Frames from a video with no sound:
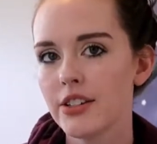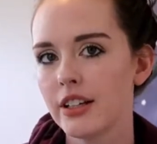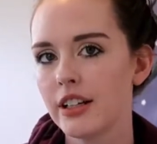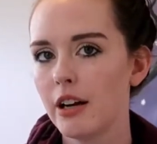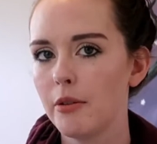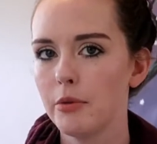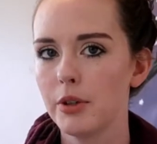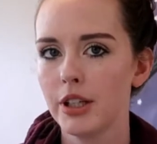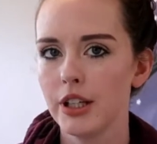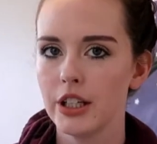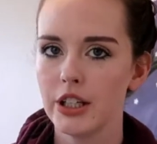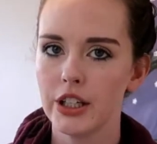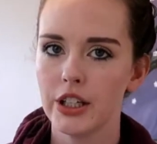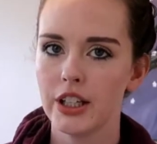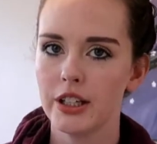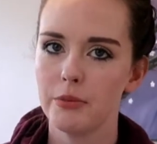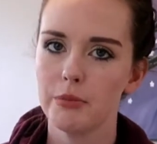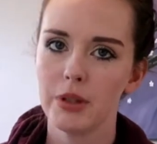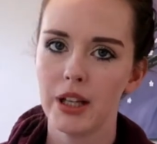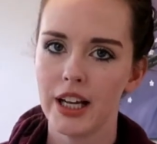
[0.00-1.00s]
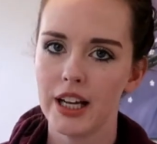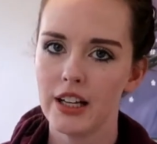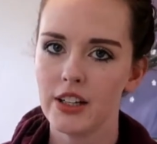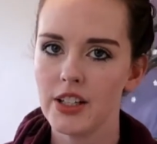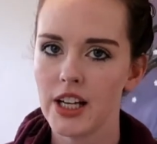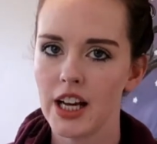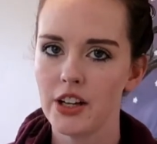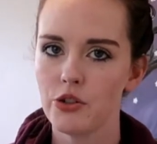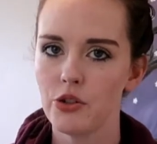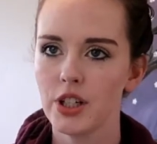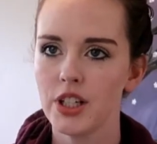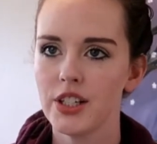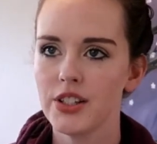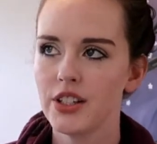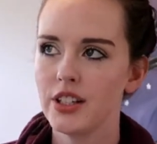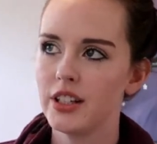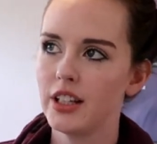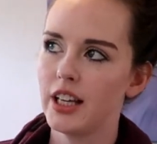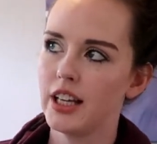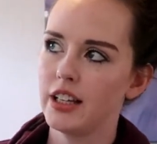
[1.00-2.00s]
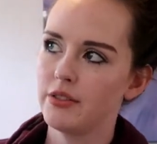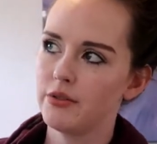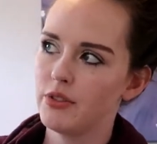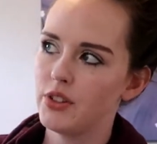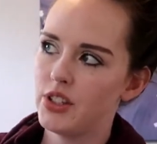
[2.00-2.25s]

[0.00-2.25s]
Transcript: and I'm really good at playing Tetris and like